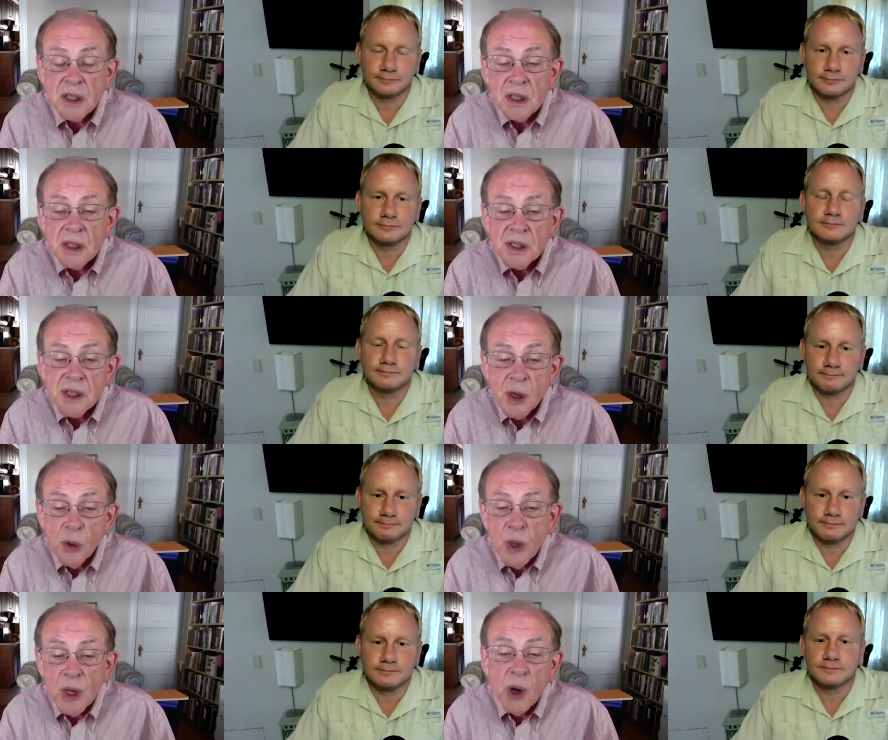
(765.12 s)
Speaker 1: So
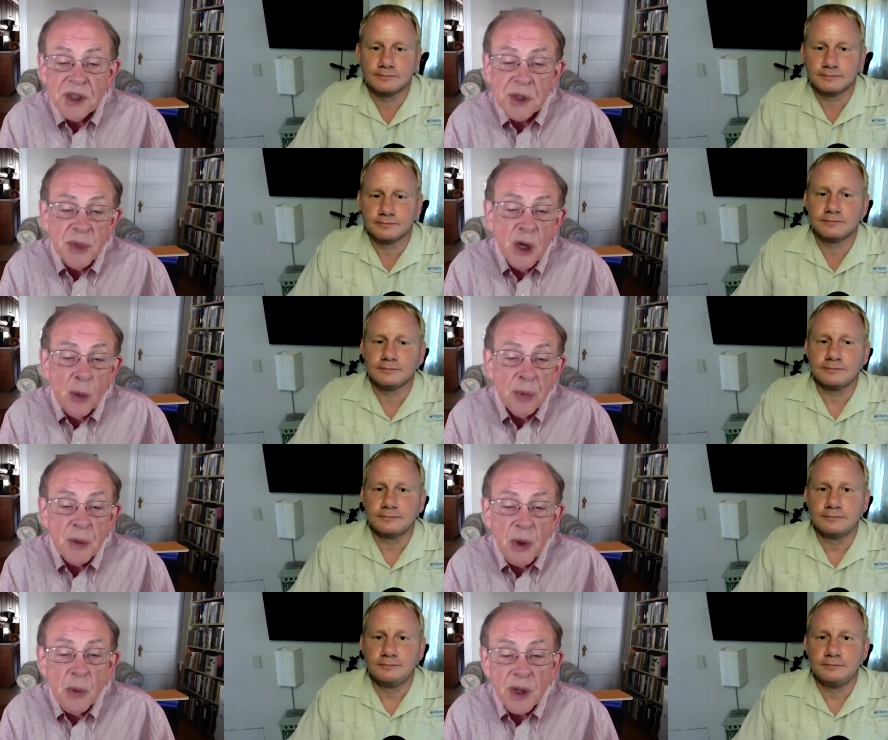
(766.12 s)
we want to be open. We
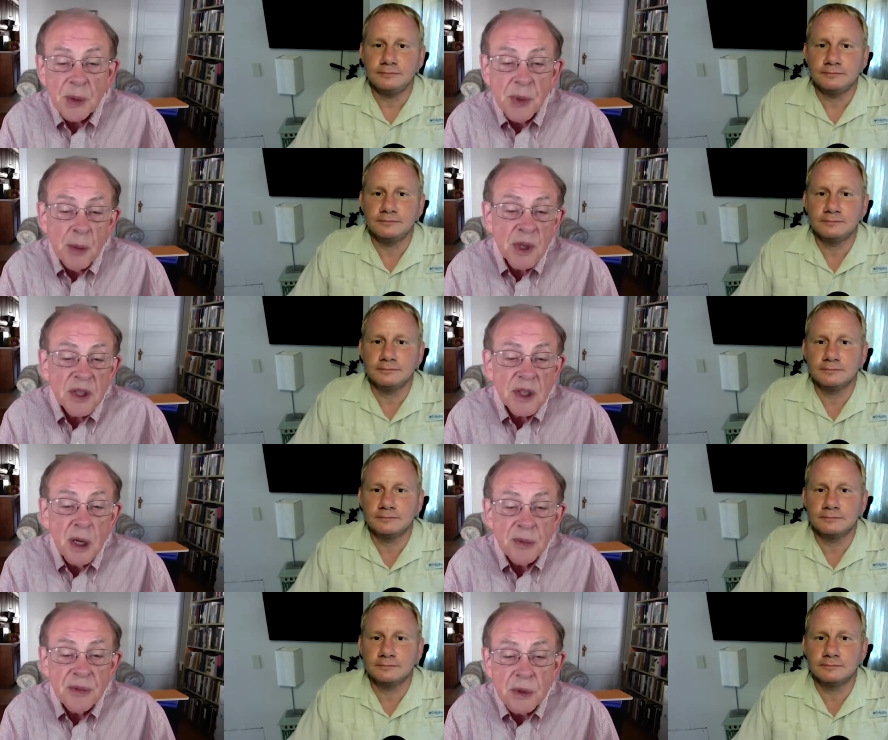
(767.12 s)
want the public to
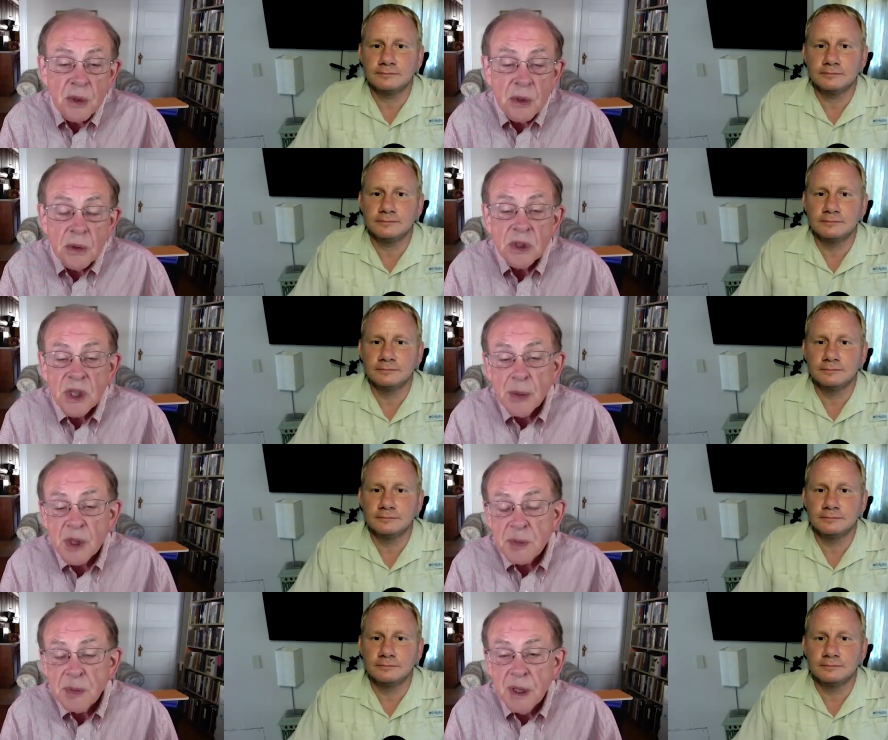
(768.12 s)
come through. Generally
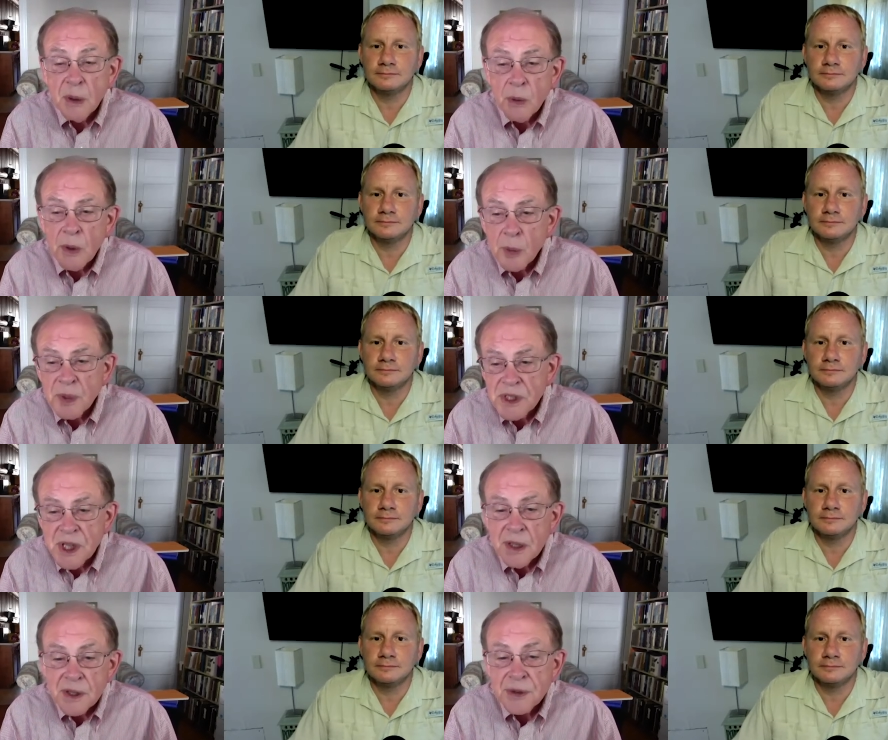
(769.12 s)
speaking, we're open
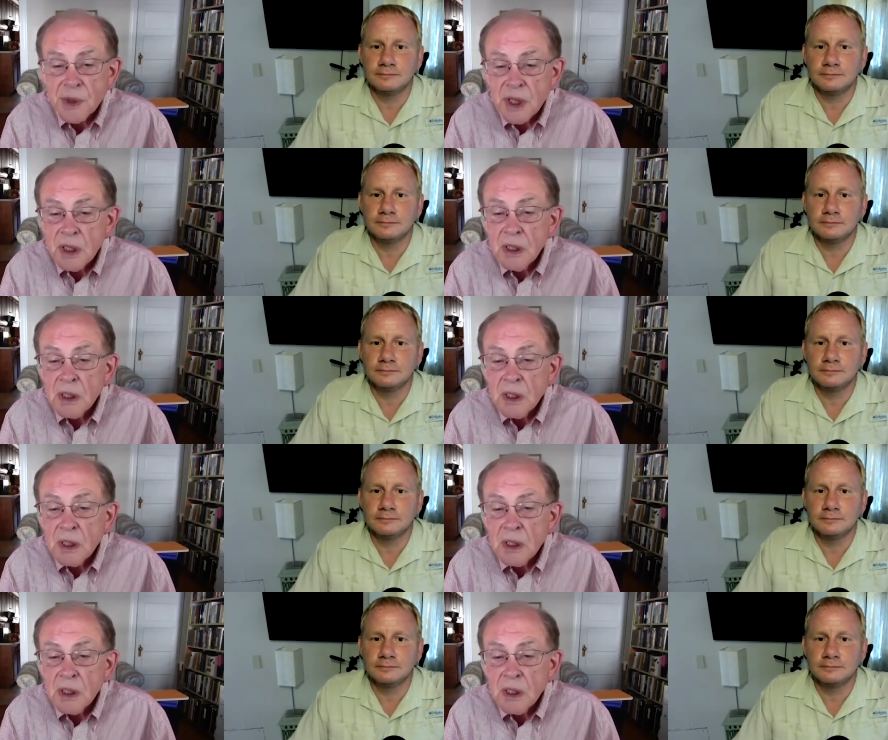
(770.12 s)
10 to 3,